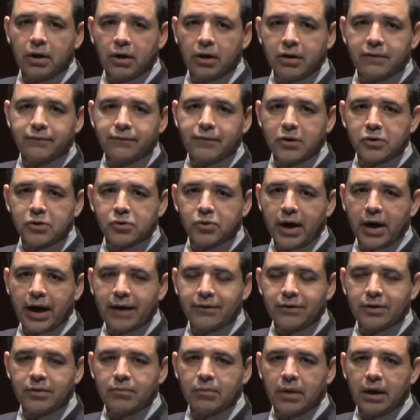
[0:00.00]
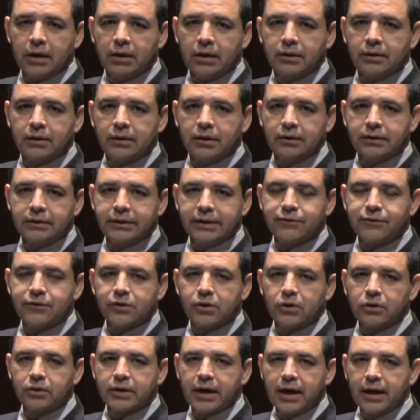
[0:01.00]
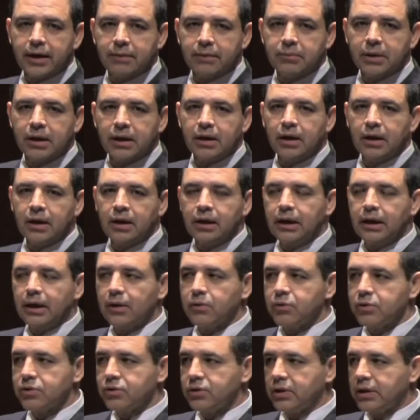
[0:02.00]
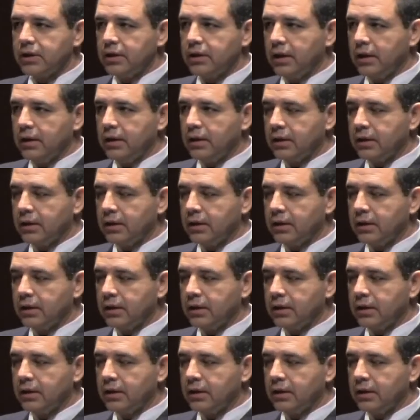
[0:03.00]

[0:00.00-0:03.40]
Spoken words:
other folks were having a difficult time, it was the